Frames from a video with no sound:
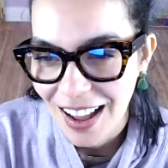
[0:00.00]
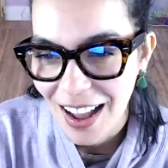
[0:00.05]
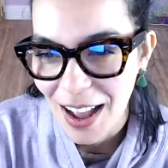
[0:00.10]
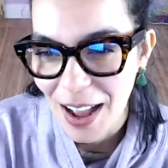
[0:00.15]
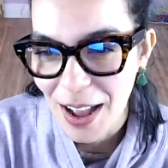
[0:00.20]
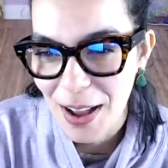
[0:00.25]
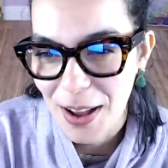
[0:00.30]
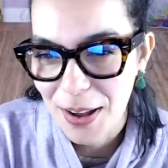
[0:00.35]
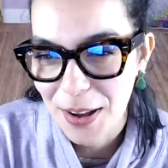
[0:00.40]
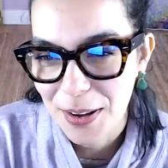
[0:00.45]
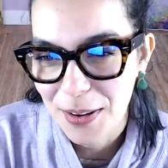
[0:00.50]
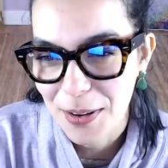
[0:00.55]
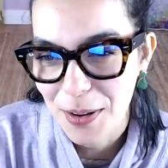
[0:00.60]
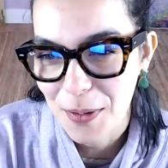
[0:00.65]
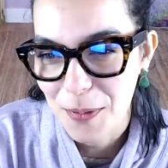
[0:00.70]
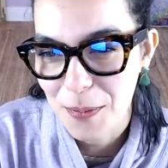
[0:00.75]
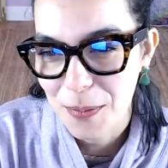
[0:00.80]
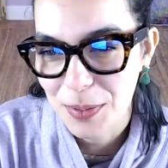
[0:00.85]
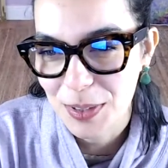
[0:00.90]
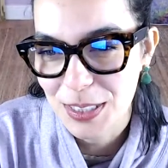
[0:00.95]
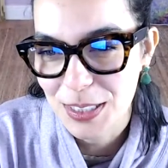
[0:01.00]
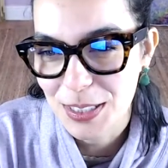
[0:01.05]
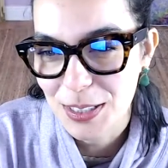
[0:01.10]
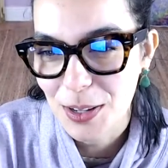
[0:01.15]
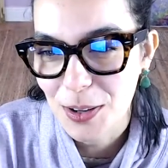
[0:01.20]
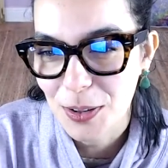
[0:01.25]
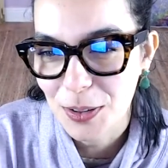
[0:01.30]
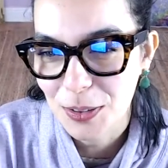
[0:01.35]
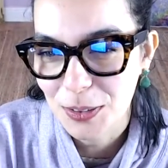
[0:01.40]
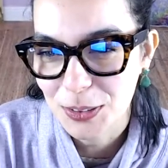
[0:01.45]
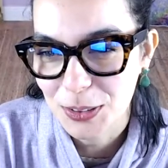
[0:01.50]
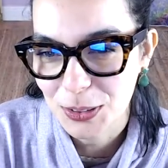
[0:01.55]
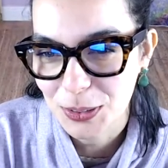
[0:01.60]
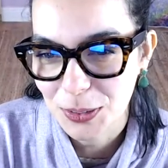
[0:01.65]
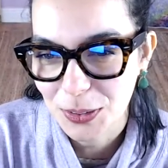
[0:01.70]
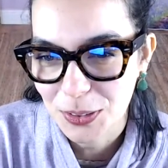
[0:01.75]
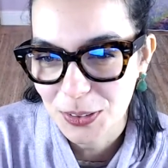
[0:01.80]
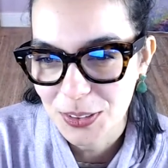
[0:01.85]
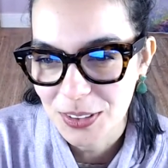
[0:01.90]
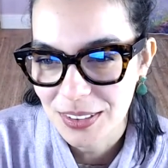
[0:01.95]
Uh, uh so,
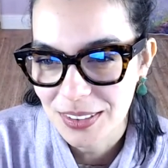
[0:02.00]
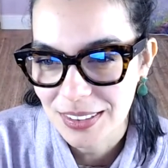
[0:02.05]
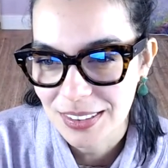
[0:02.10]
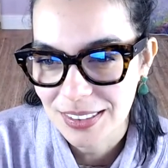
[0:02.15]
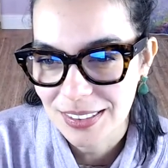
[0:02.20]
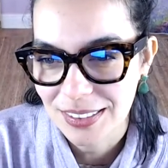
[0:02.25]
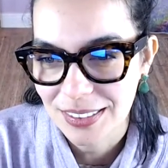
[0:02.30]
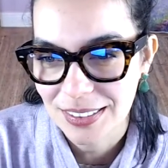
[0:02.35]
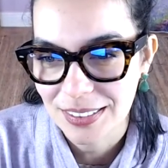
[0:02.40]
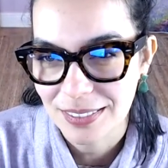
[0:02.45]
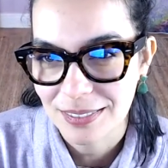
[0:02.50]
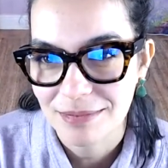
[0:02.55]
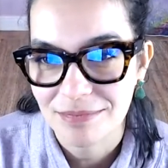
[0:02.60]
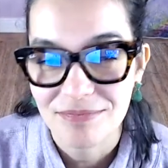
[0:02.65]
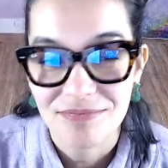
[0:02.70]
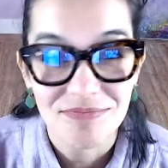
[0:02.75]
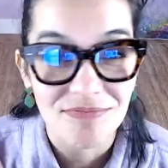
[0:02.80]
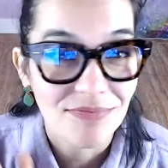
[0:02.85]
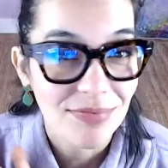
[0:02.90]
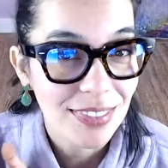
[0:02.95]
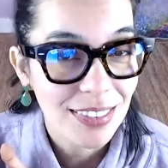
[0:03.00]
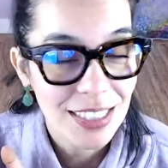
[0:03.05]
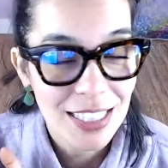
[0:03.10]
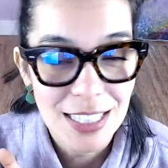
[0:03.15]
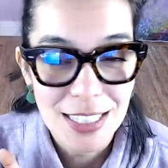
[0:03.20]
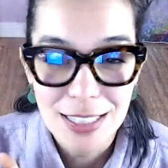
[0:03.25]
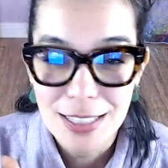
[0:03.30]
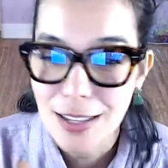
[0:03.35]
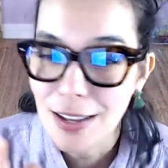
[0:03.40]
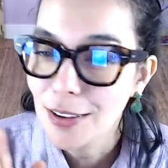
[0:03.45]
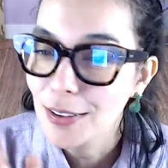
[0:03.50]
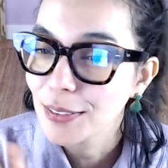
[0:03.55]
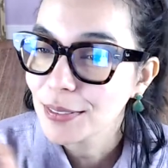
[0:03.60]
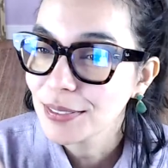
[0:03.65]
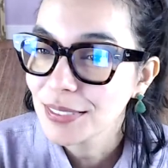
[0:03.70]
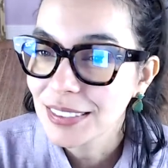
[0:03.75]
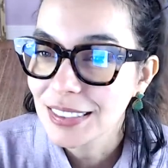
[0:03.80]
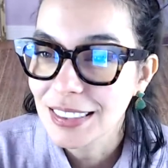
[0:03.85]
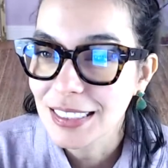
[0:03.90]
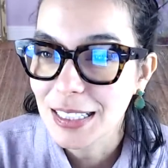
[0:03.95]
trolls just know
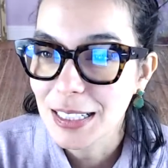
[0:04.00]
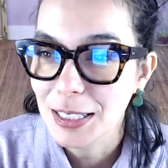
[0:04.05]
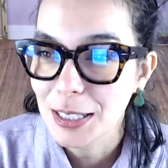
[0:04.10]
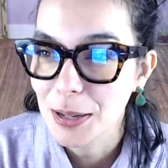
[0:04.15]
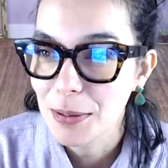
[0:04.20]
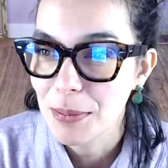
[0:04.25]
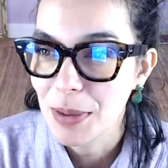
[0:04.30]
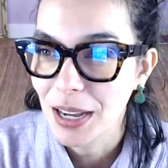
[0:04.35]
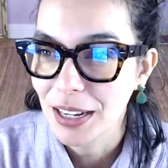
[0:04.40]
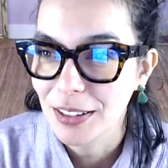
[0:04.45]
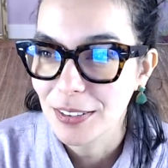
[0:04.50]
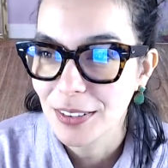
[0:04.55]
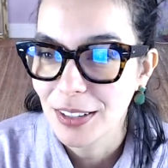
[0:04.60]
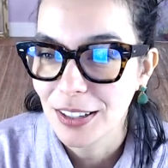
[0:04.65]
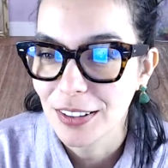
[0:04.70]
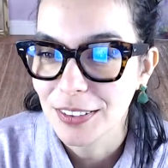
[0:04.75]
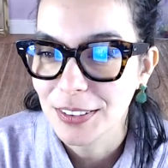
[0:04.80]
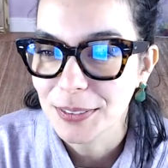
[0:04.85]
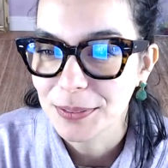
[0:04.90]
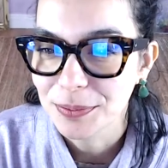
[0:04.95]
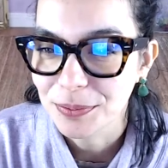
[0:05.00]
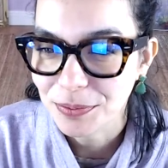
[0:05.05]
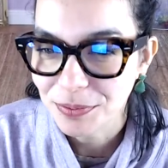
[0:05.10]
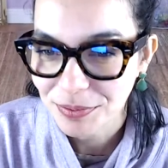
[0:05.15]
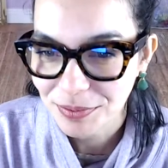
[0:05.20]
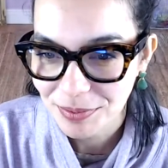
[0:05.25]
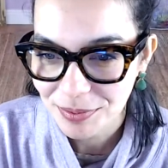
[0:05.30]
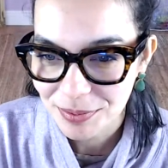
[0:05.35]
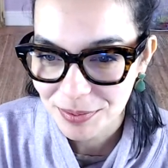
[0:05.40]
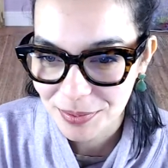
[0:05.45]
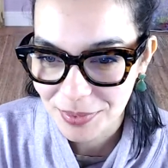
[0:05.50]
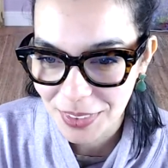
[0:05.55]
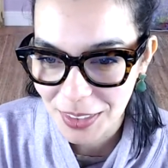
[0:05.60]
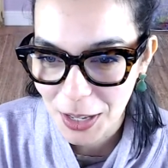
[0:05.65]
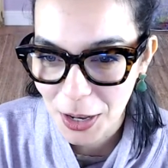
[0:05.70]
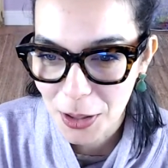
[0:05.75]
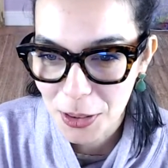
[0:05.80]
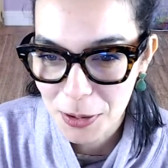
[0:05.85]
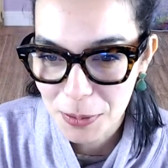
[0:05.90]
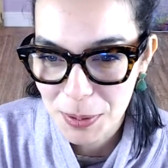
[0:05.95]
it's going to come back around.
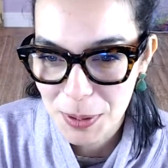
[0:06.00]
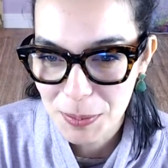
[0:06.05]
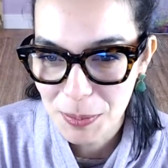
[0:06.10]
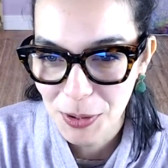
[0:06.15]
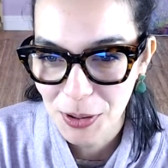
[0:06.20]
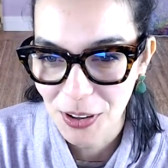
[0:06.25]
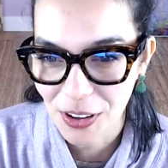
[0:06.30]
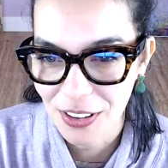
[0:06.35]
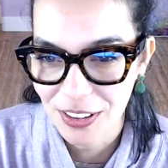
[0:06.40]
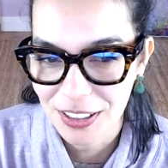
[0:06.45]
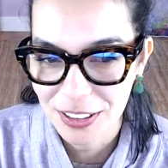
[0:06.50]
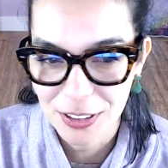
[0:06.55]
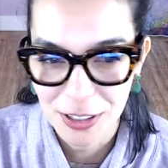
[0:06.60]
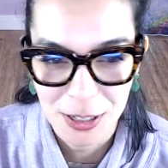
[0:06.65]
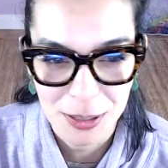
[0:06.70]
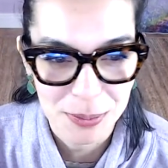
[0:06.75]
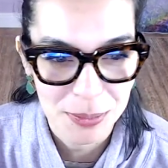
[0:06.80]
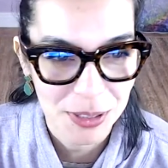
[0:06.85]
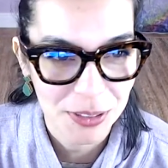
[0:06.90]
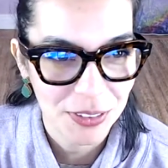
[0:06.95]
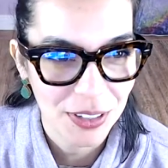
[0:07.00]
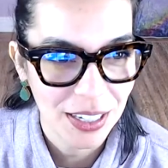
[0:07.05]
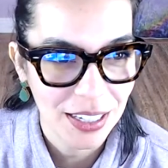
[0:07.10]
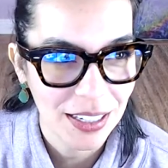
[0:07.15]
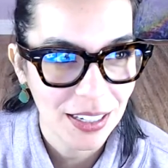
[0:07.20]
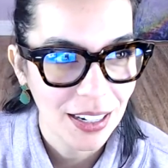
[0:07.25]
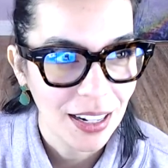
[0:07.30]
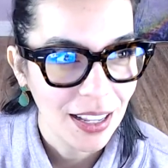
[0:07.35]
Other people call it karma, right?